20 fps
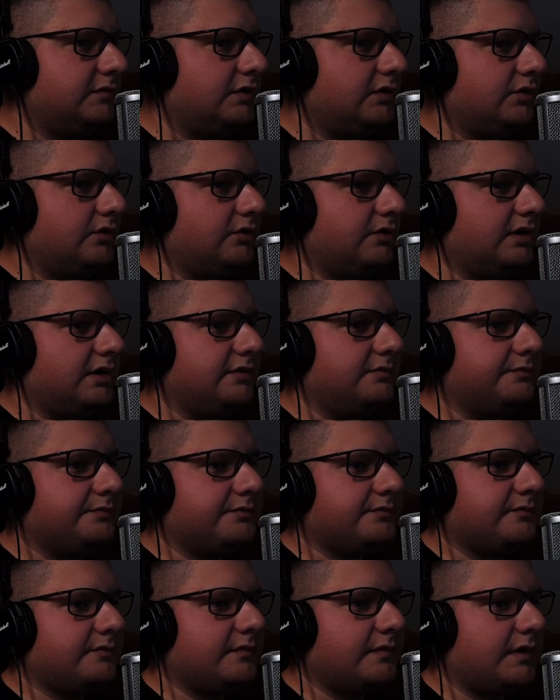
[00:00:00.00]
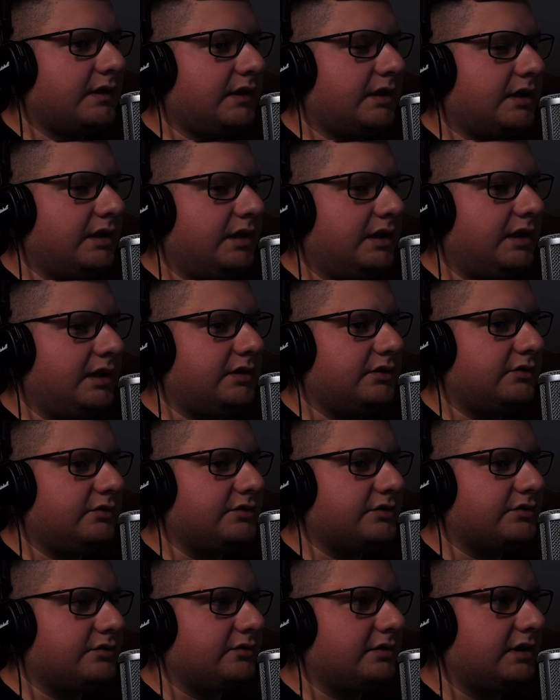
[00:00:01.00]
Okay. And
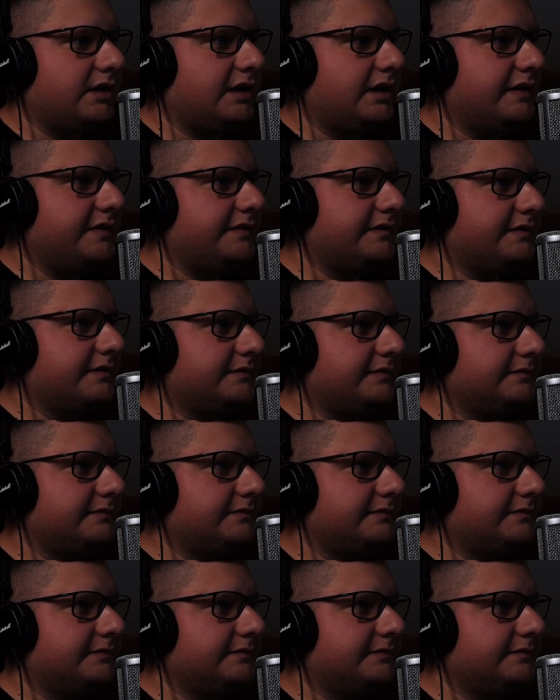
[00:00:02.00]
also height,